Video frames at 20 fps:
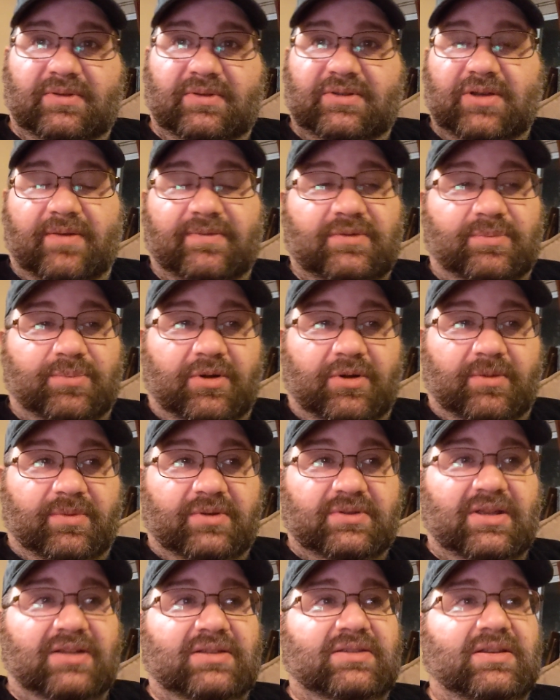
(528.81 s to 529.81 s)
It serves a
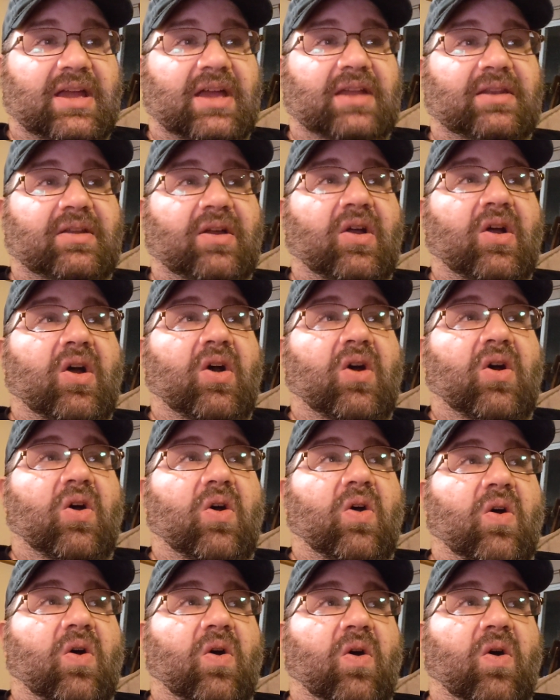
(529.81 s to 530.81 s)
purpose. It's not
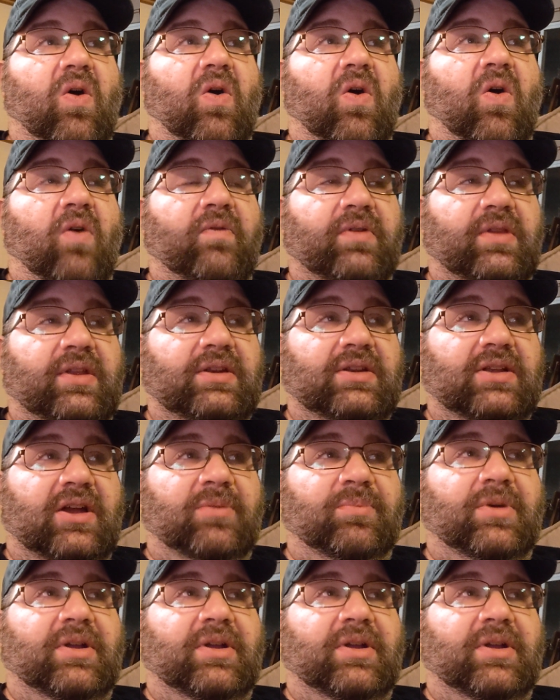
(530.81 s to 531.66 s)
overly done,